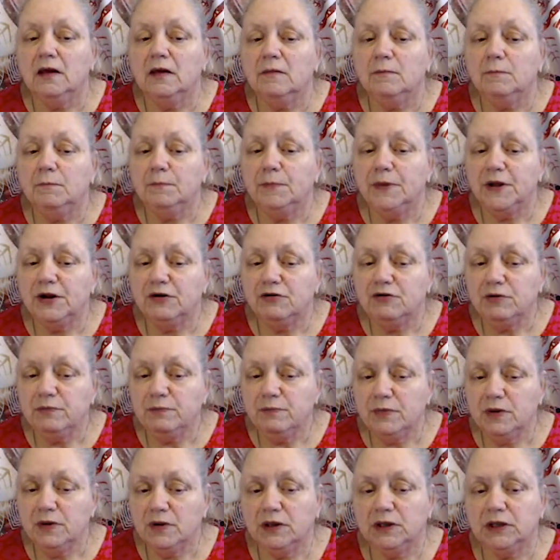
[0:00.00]
Bear in
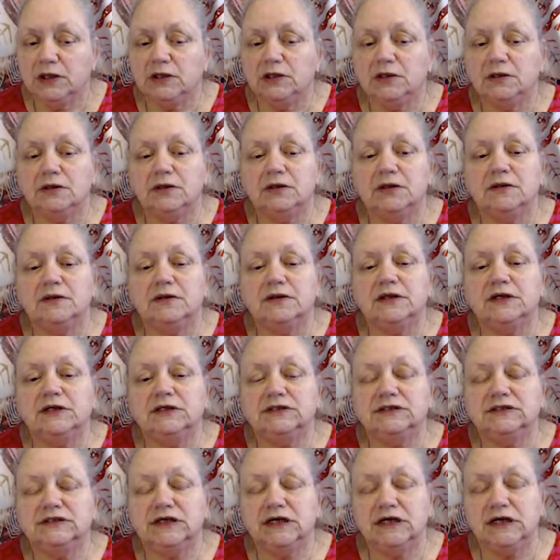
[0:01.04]
mind that
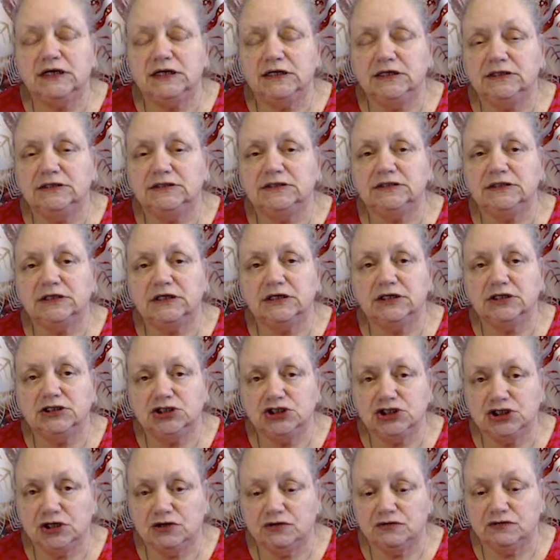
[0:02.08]
this is a
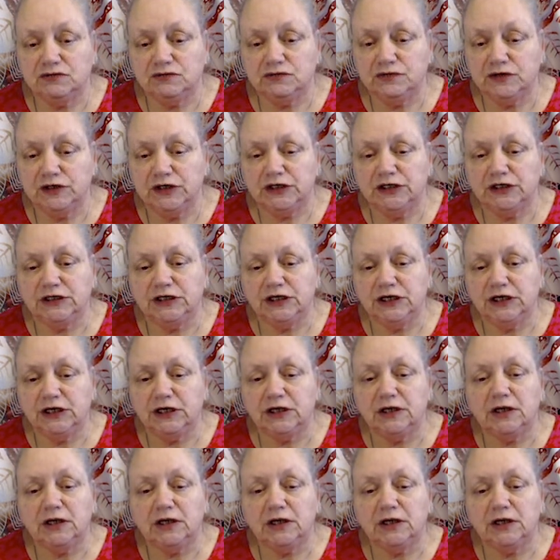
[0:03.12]
general reading